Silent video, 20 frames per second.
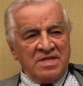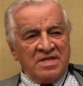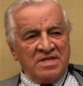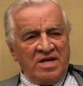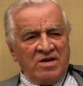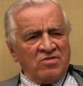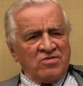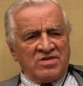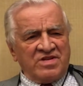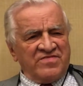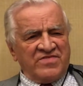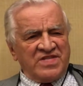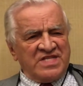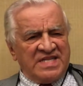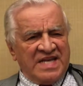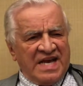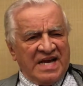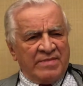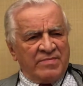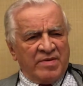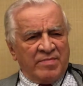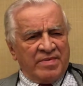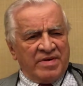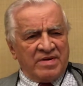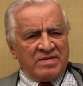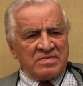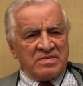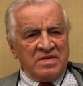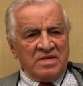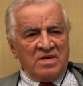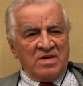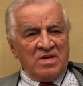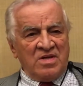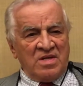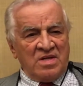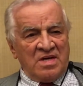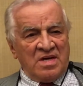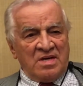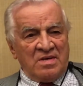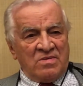They don't give a damn about
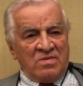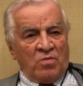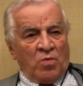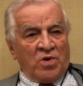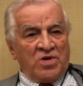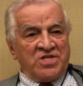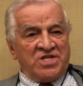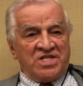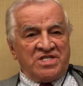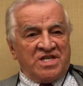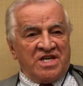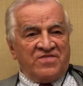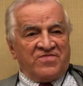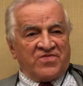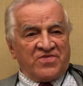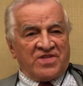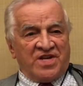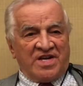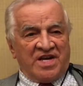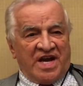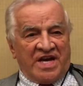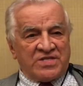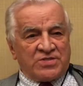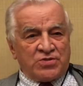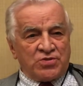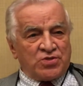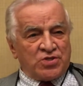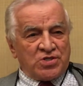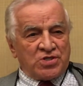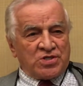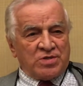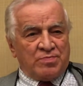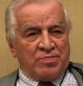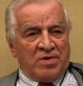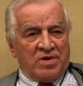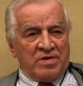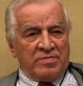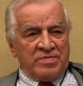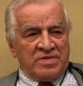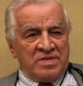what you did for the nitrogen
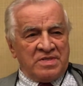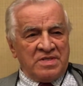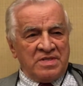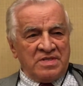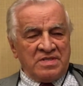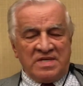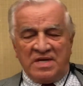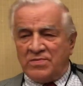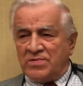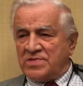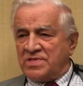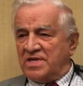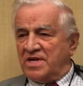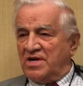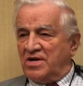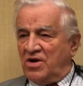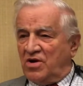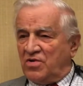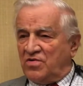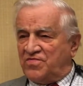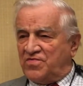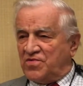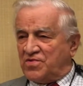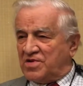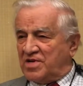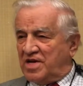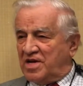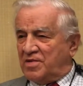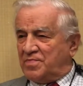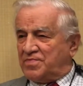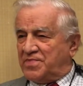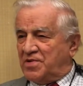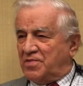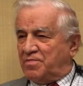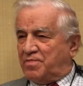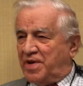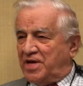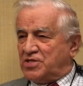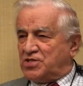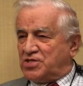compartment. They wanted to know if you could help their
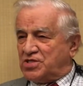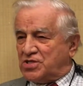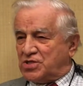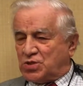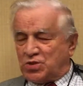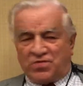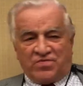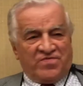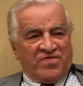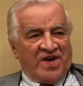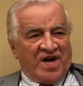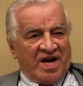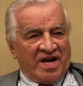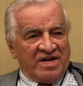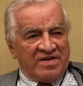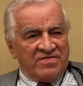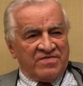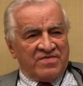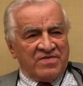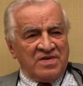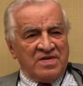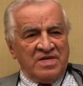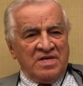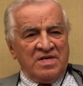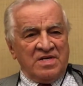patient survive.